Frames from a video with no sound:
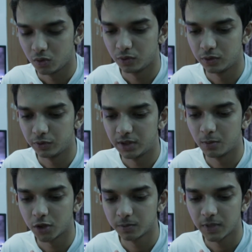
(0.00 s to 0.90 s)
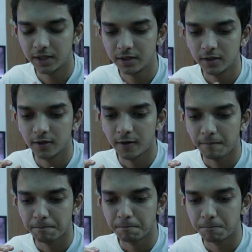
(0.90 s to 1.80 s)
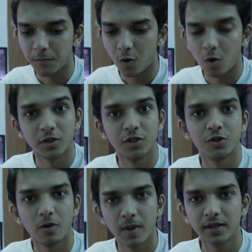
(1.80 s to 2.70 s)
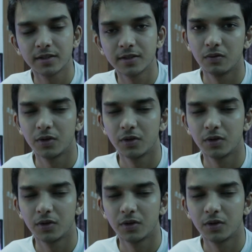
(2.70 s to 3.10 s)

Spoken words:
with the bottom line or the drawbacks.